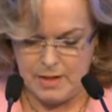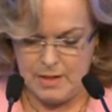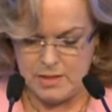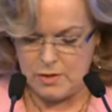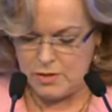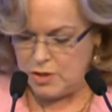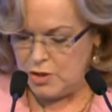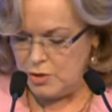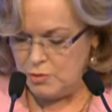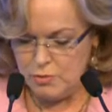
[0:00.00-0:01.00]
So it's a
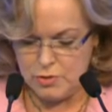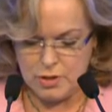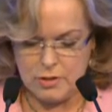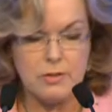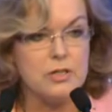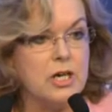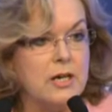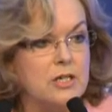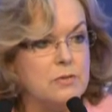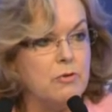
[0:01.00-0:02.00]
huge
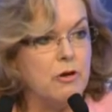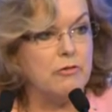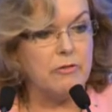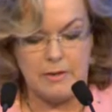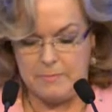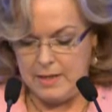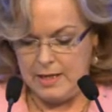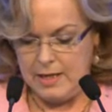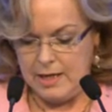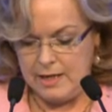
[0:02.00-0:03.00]
change program
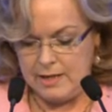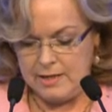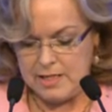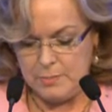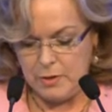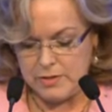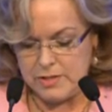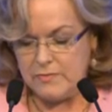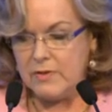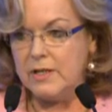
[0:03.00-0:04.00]
and it needs
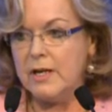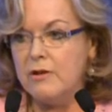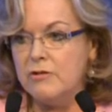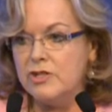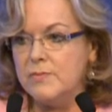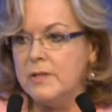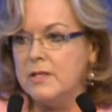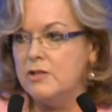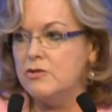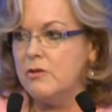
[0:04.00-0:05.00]
positive encouragement
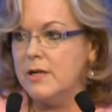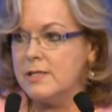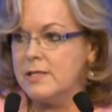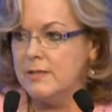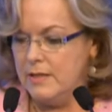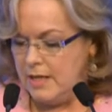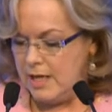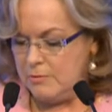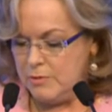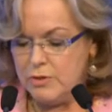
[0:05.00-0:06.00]
and trust,
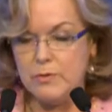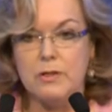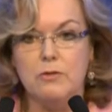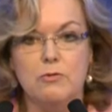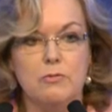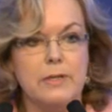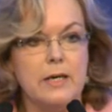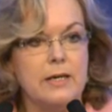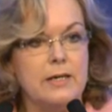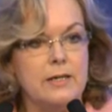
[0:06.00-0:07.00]
and we're doing it all
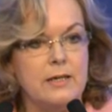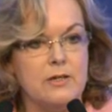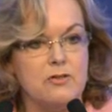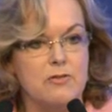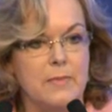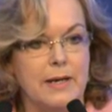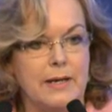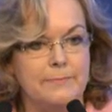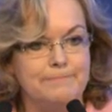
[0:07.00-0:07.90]
without any extra money.